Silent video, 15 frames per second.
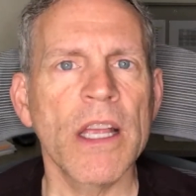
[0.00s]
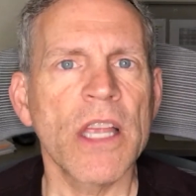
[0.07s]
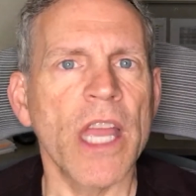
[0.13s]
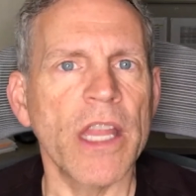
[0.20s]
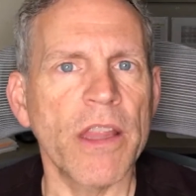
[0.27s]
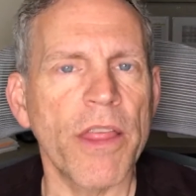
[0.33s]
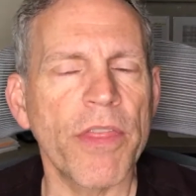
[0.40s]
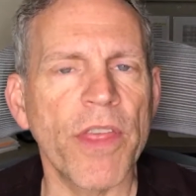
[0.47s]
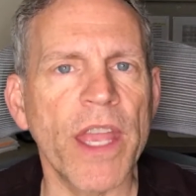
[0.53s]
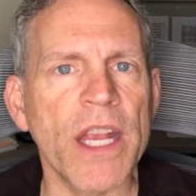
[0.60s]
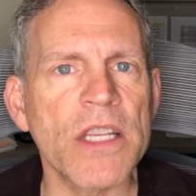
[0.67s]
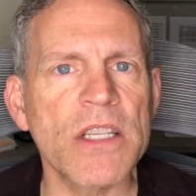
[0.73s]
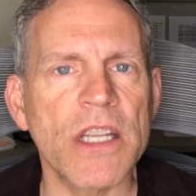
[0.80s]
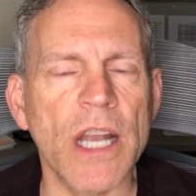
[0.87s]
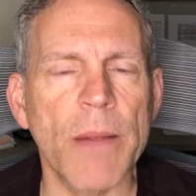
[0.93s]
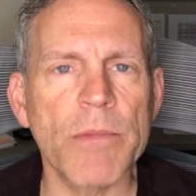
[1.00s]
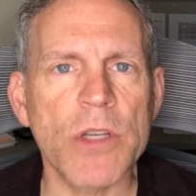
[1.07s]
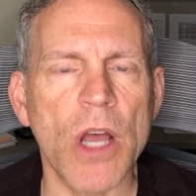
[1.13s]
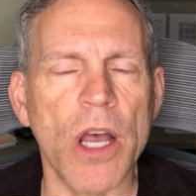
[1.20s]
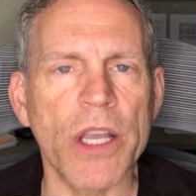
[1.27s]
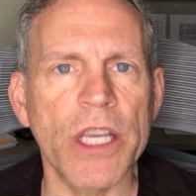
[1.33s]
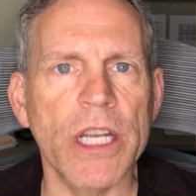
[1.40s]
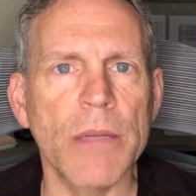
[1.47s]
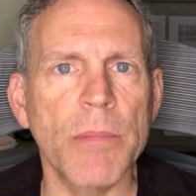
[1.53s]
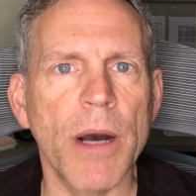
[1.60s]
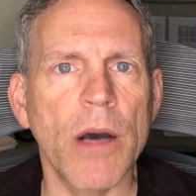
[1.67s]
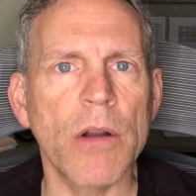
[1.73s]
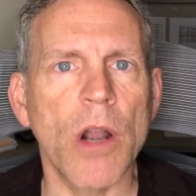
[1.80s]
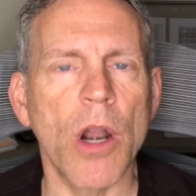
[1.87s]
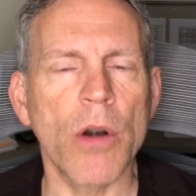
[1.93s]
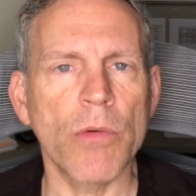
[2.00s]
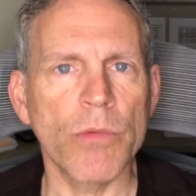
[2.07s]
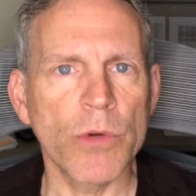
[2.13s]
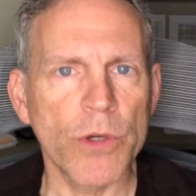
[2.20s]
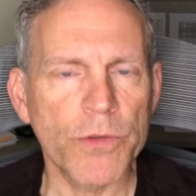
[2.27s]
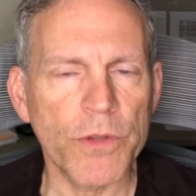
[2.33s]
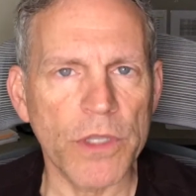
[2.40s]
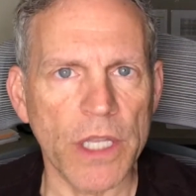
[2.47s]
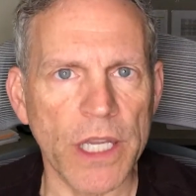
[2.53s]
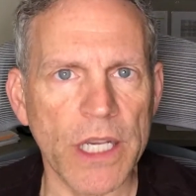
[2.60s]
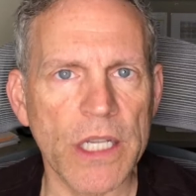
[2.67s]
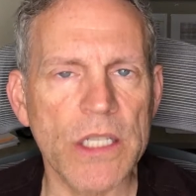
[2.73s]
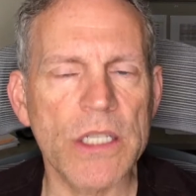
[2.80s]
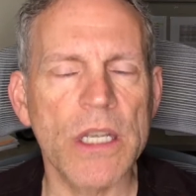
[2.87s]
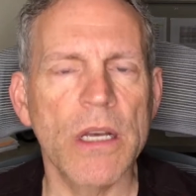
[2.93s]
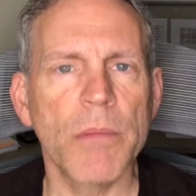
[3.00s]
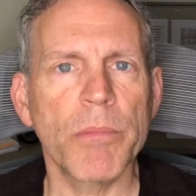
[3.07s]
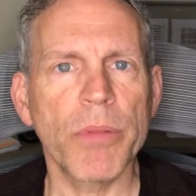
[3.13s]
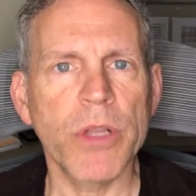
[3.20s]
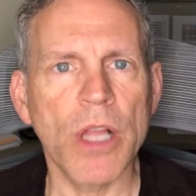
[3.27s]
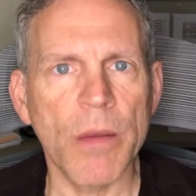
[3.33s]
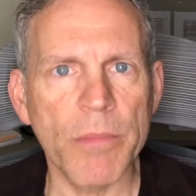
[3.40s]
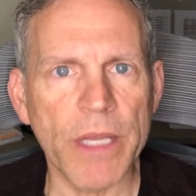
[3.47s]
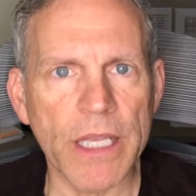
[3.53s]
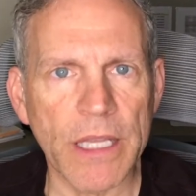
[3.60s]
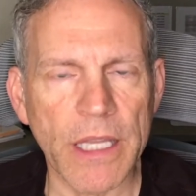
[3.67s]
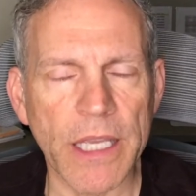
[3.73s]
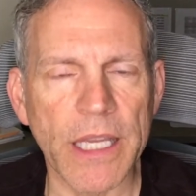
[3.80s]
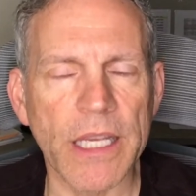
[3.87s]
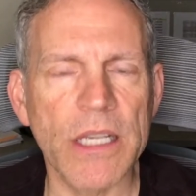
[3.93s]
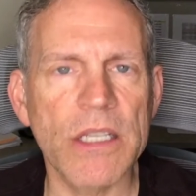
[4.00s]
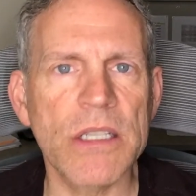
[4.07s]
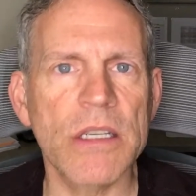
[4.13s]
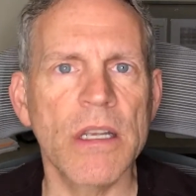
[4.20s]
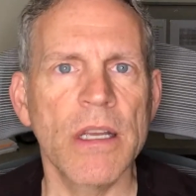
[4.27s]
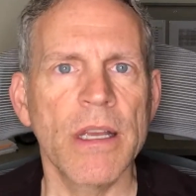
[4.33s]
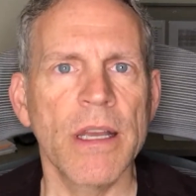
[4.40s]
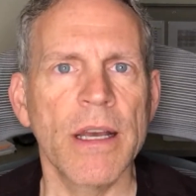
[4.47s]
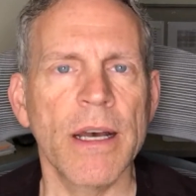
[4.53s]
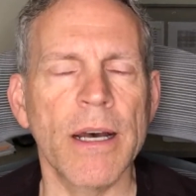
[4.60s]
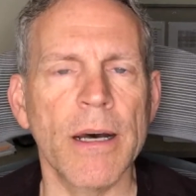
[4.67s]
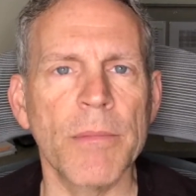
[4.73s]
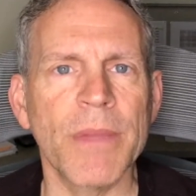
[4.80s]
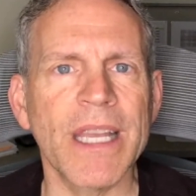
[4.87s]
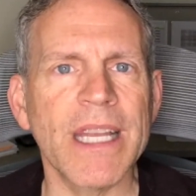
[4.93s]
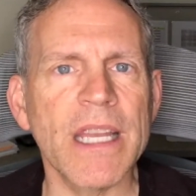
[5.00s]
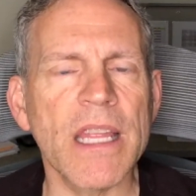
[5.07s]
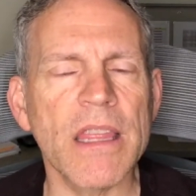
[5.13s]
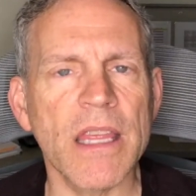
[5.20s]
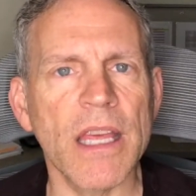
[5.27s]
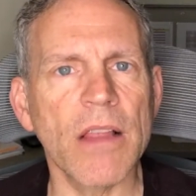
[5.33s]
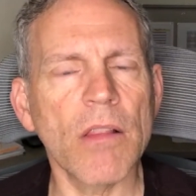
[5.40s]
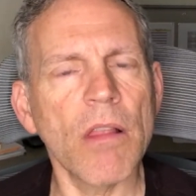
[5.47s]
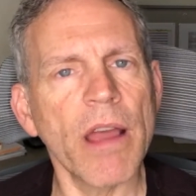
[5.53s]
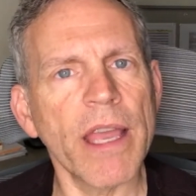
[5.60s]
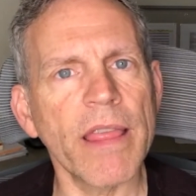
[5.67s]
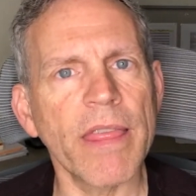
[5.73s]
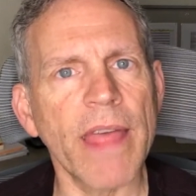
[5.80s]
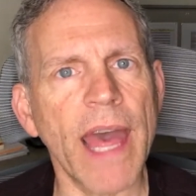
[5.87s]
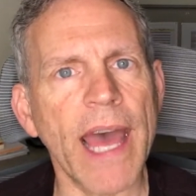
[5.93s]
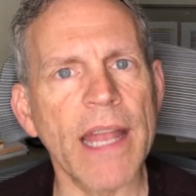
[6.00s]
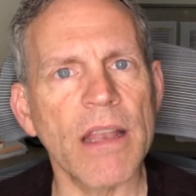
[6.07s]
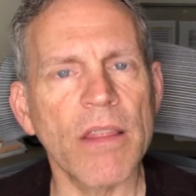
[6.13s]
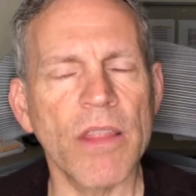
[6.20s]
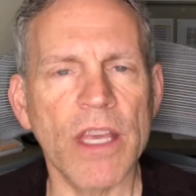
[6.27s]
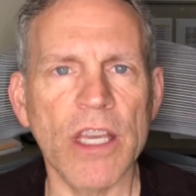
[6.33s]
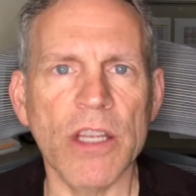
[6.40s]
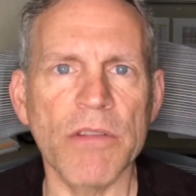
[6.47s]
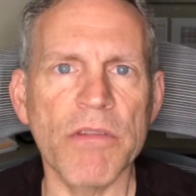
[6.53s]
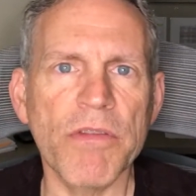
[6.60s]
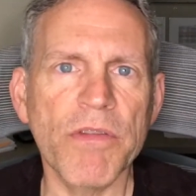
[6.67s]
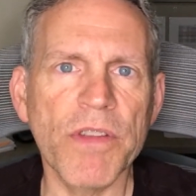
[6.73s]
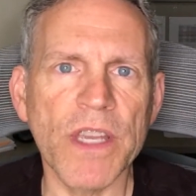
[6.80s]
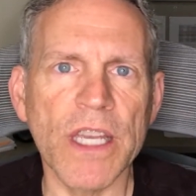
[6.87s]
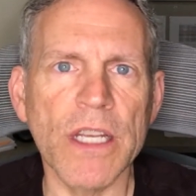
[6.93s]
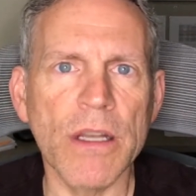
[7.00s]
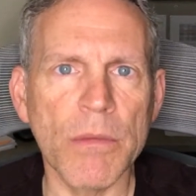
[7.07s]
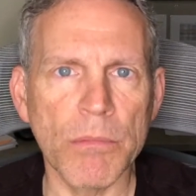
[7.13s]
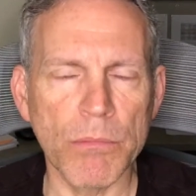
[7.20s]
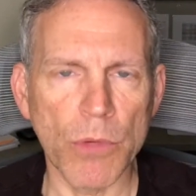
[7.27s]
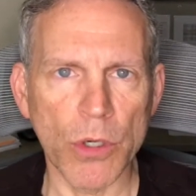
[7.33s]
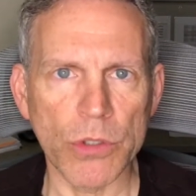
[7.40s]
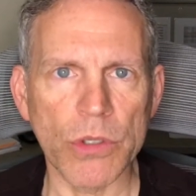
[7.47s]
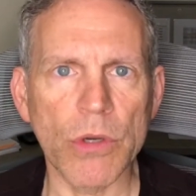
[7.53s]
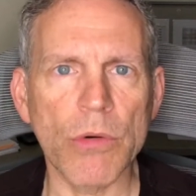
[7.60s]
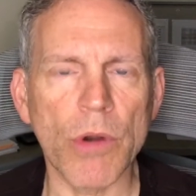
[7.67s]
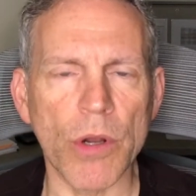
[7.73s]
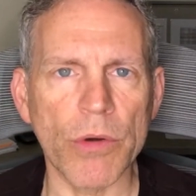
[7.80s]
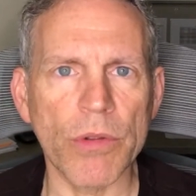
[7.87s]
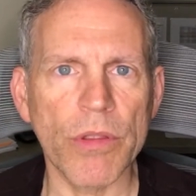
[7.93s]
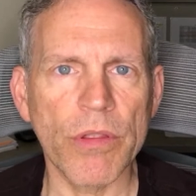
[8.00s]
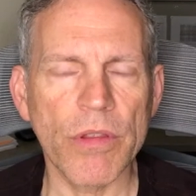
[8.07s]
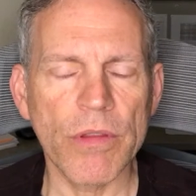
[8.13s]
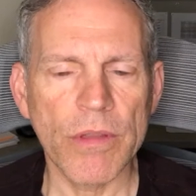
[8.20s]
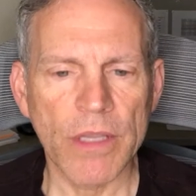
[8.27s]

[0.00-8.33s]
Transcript: And the things that I'm talking about are roof leaks, plumbing leaks, anything like that that can feed mold growth.